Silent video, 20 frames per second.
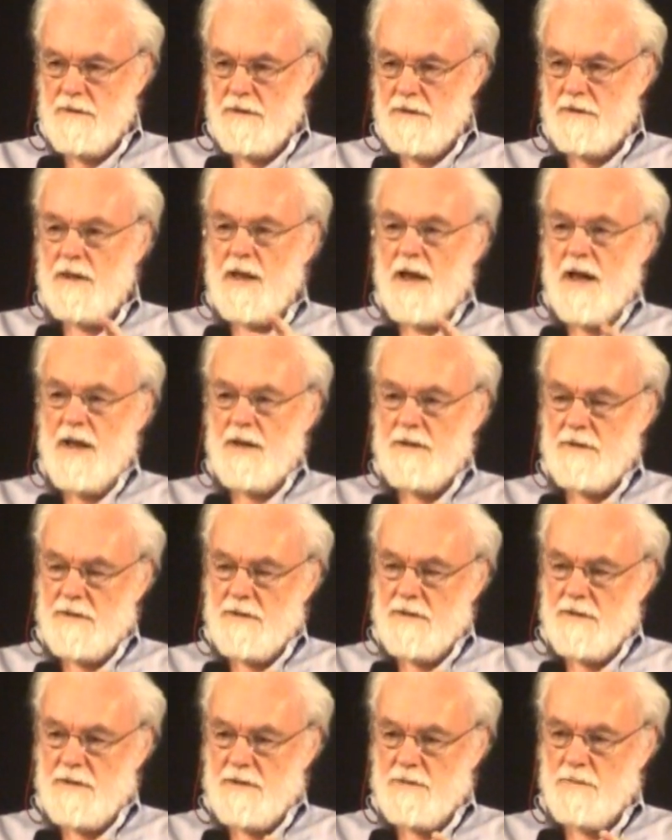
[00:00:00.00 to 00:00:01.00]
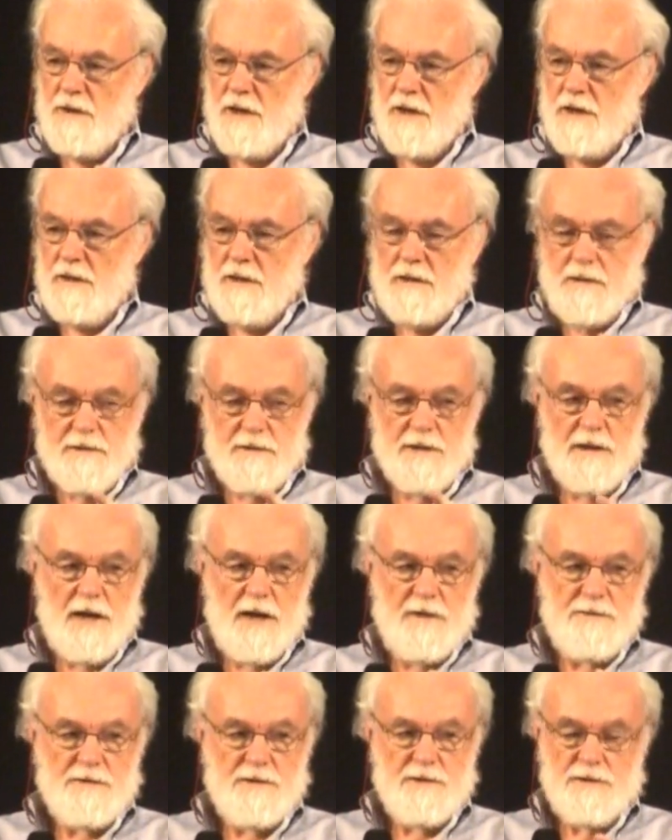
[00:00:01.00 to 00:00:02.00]
That is where the
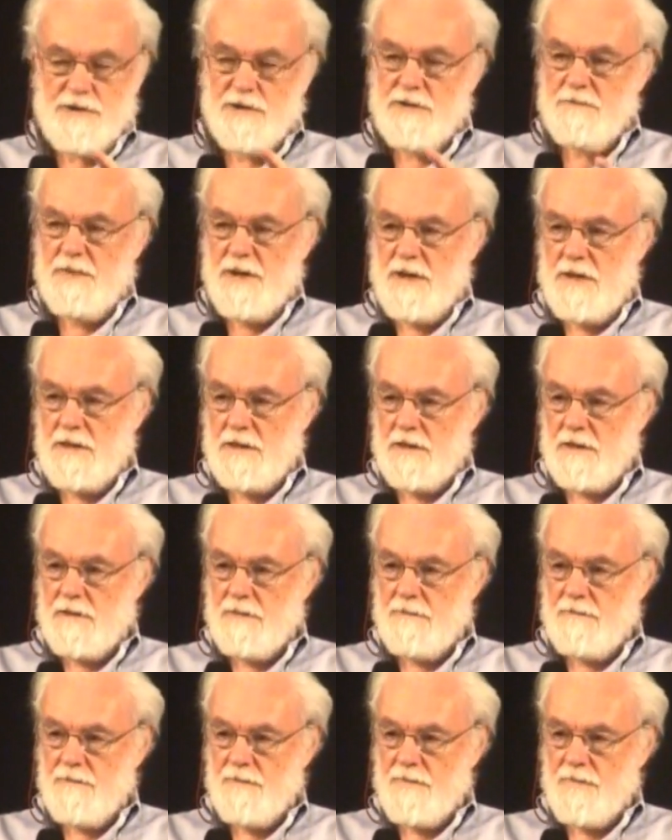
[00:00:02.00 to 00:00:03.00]
left should be.